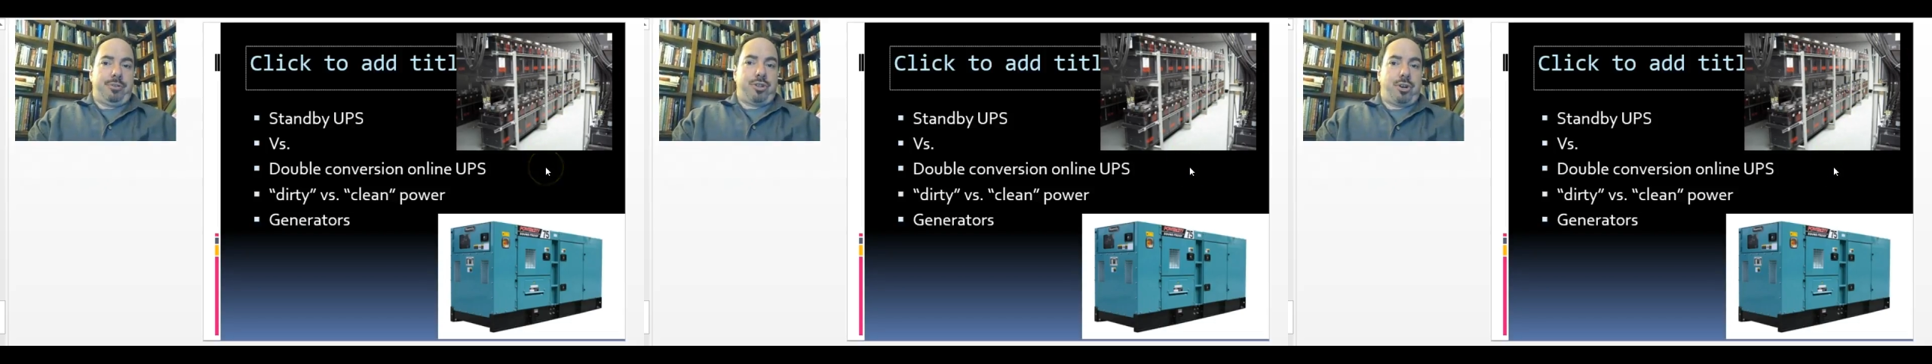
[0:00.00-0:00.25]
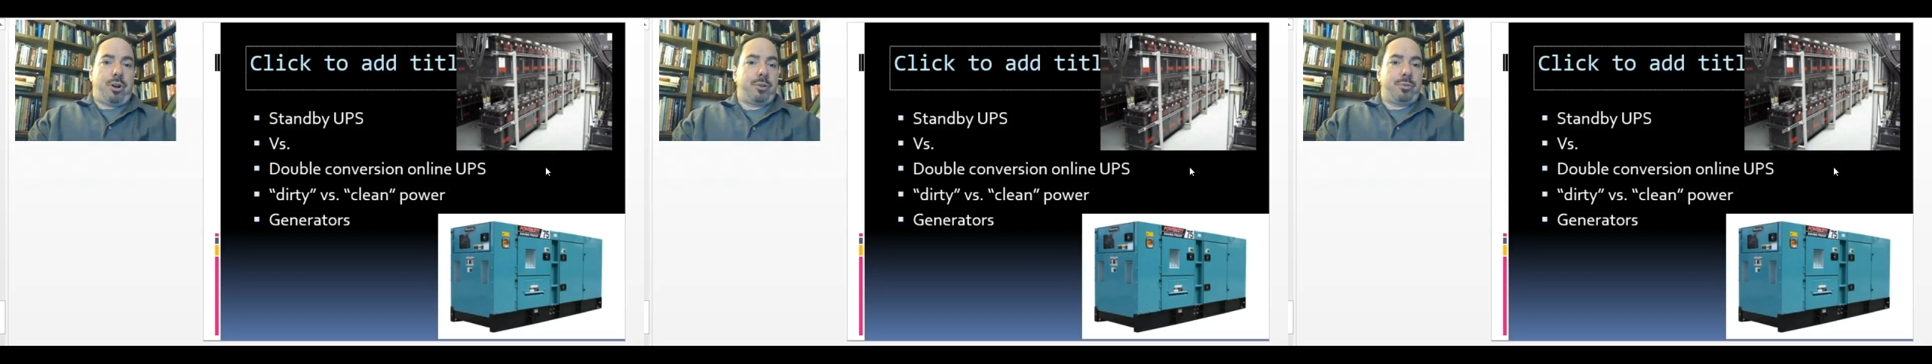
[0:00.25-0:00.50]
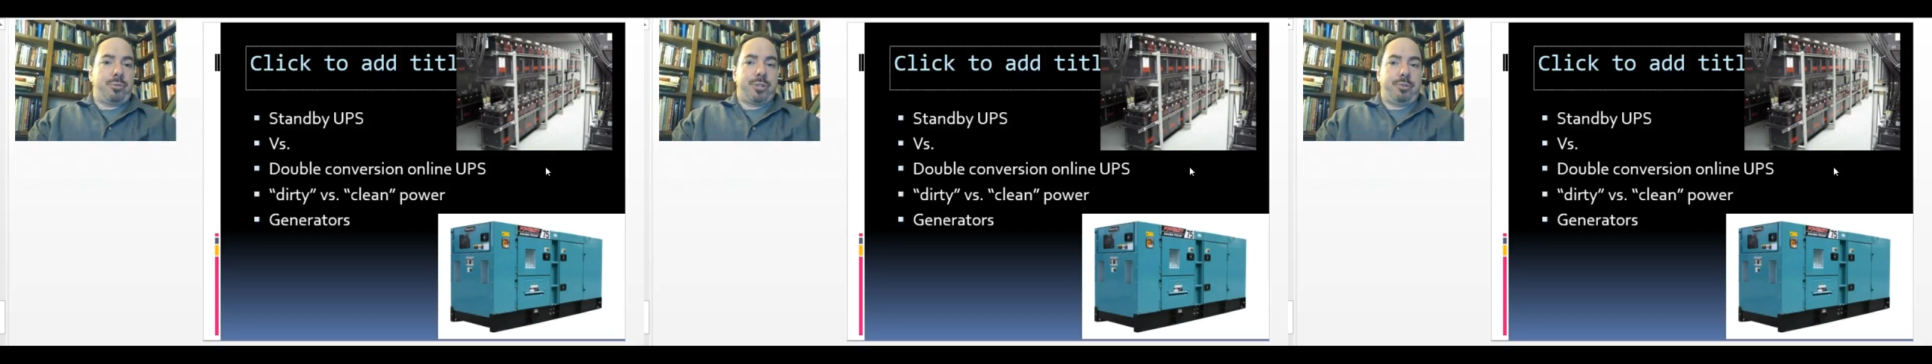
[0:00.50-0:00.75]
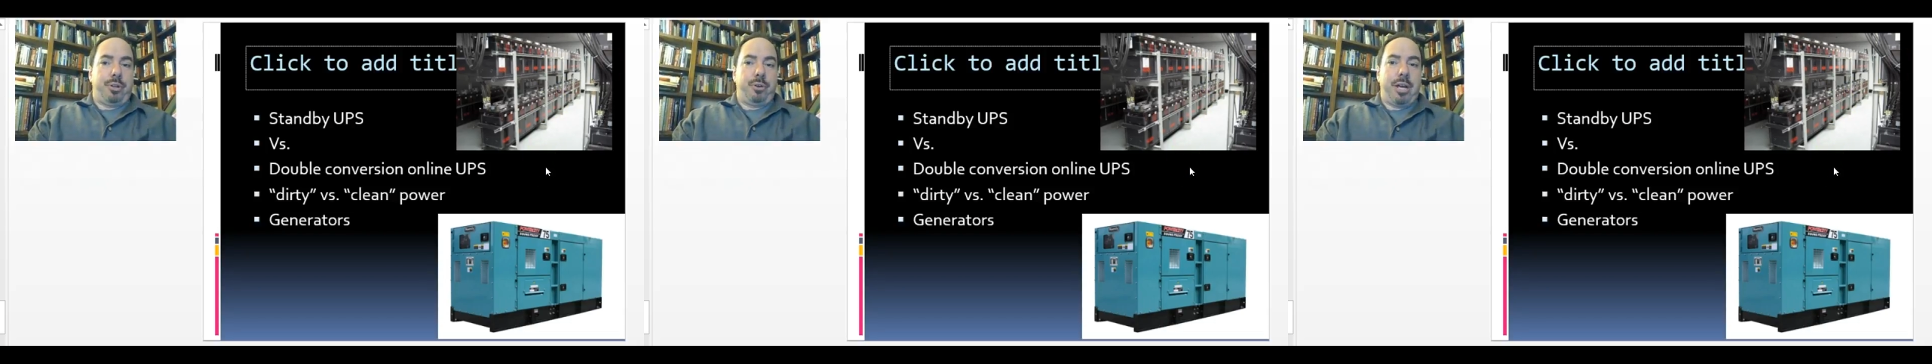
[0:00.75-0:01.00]

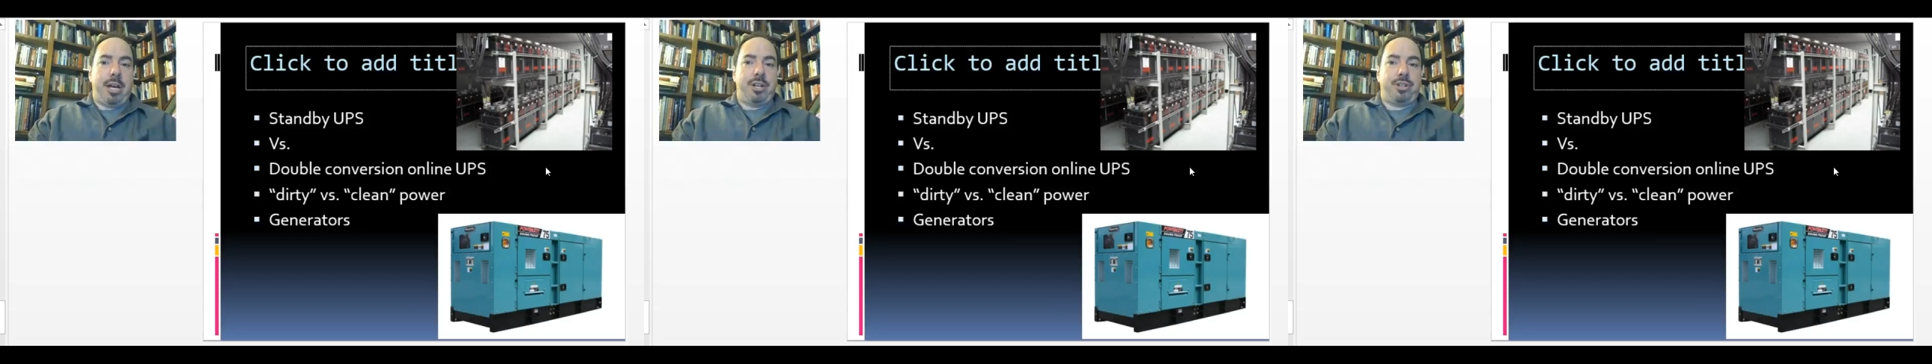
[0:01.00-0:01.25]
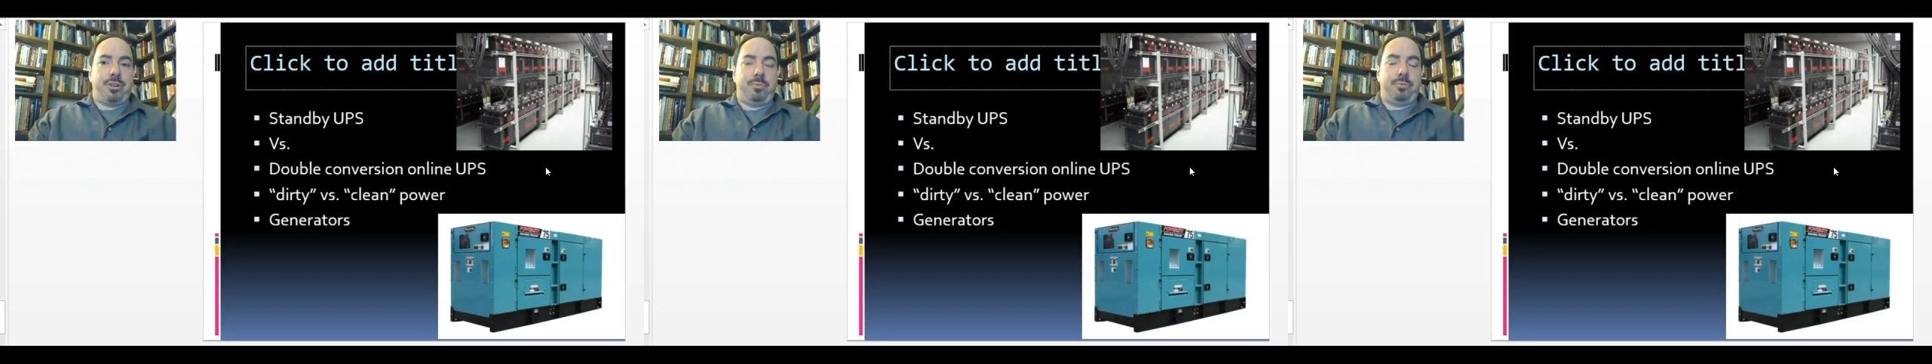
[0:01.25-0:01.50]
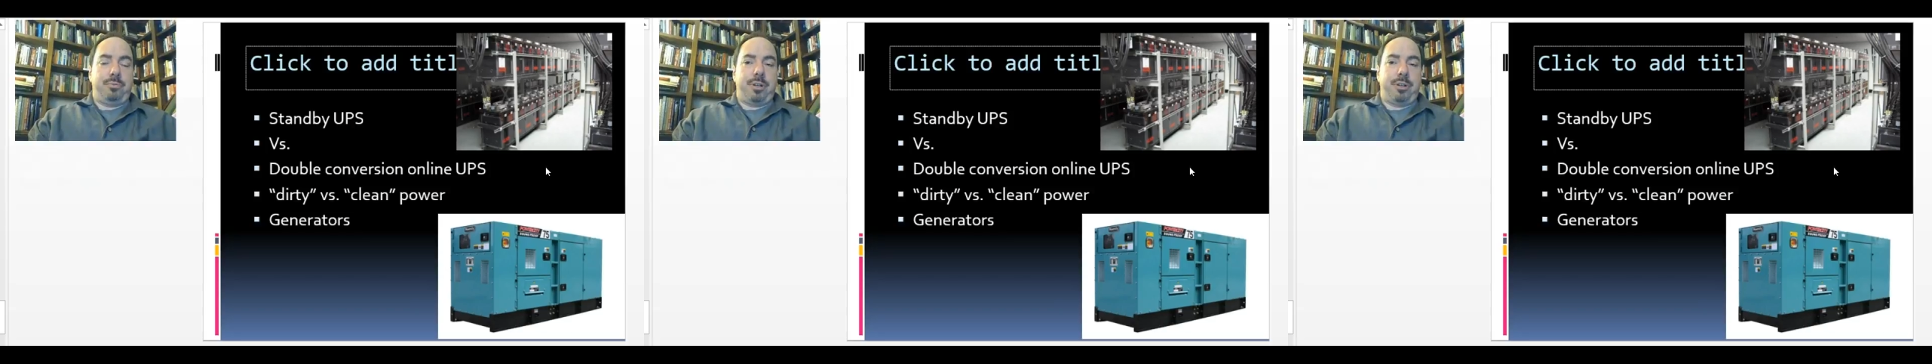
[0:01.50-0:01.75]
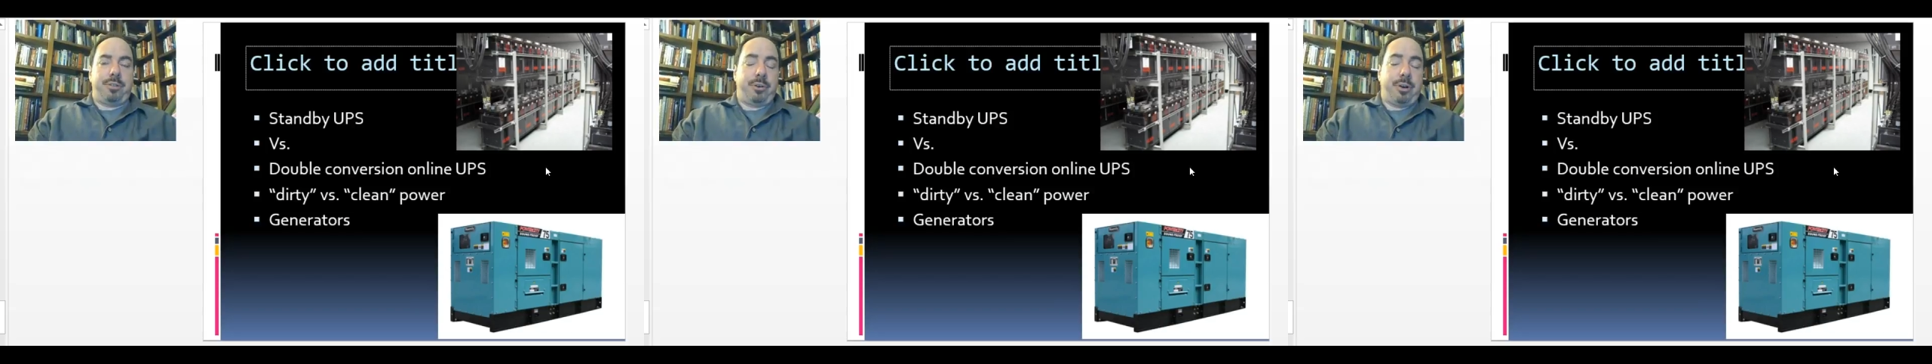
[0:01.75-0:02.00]
Charter's location,
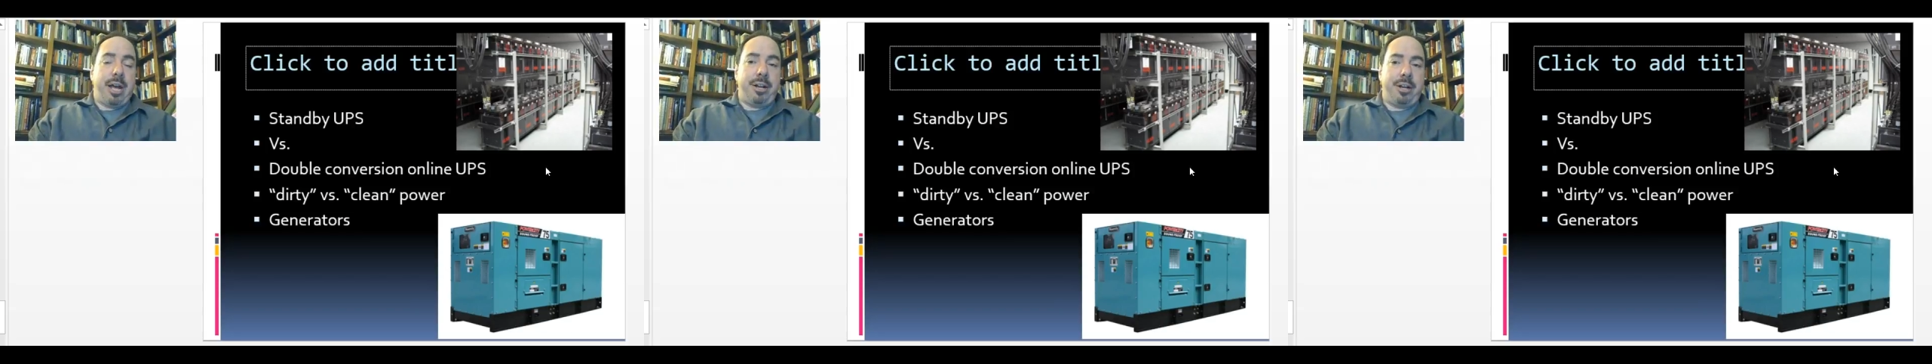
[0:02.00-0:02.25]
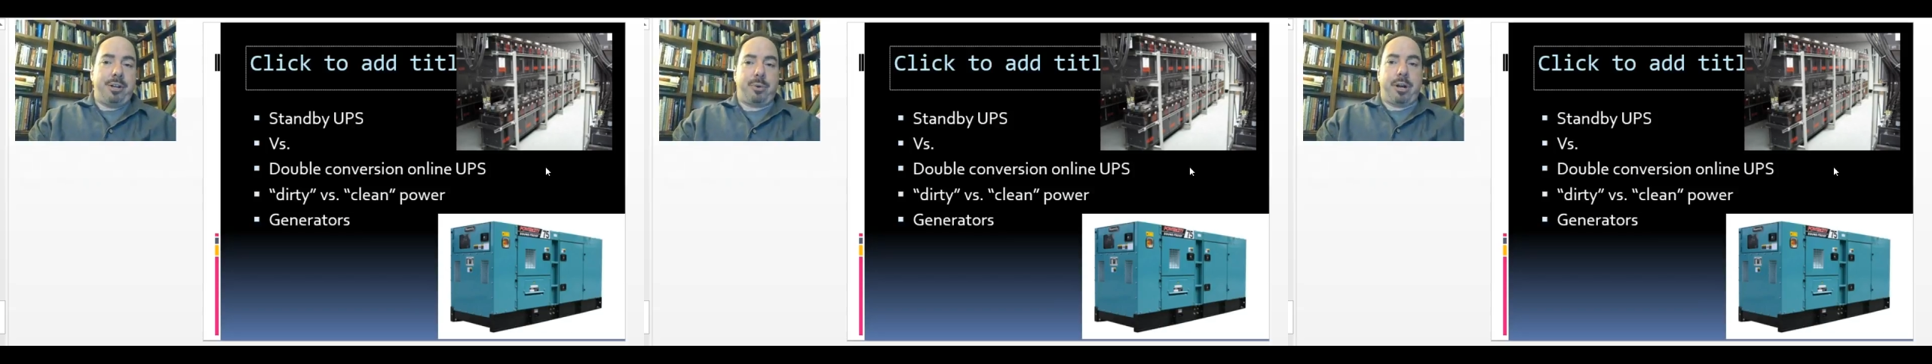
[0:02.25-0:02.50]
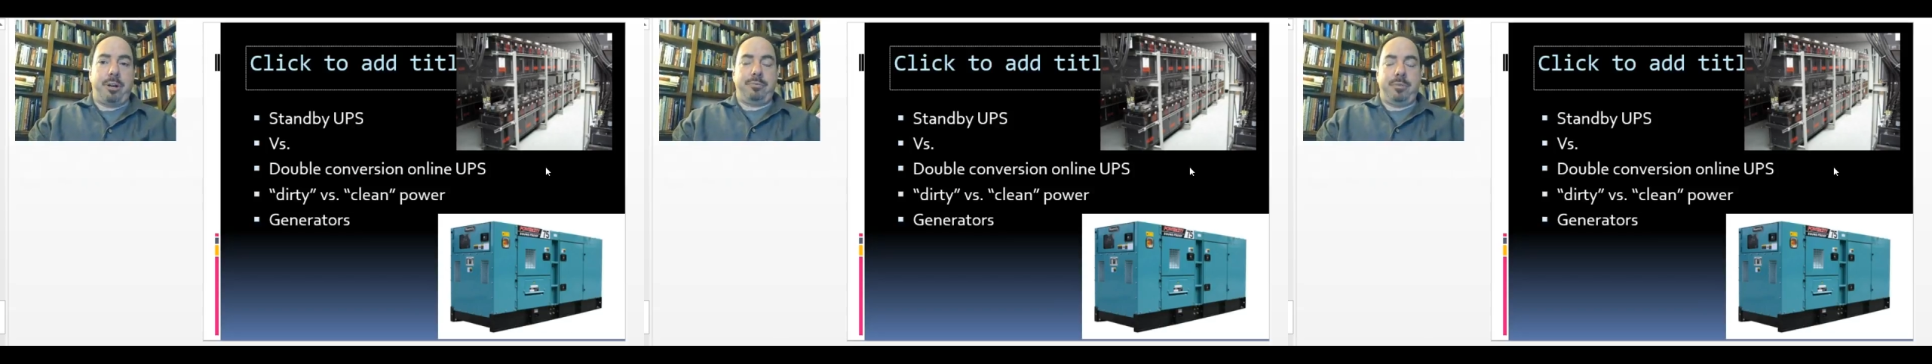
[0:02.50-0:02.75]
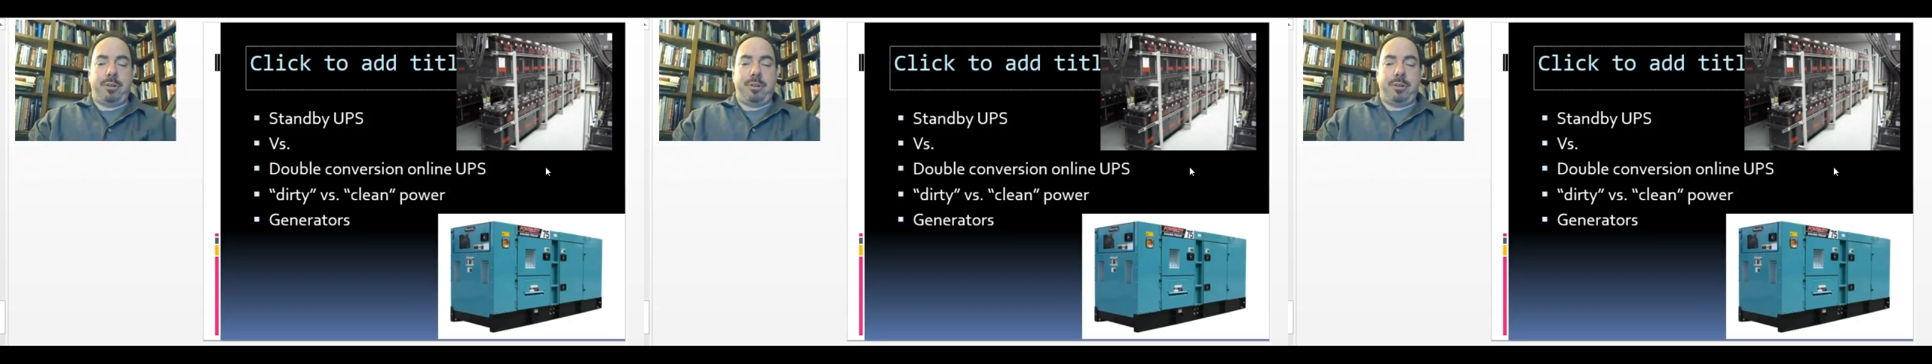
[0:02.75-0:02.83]
their head end where I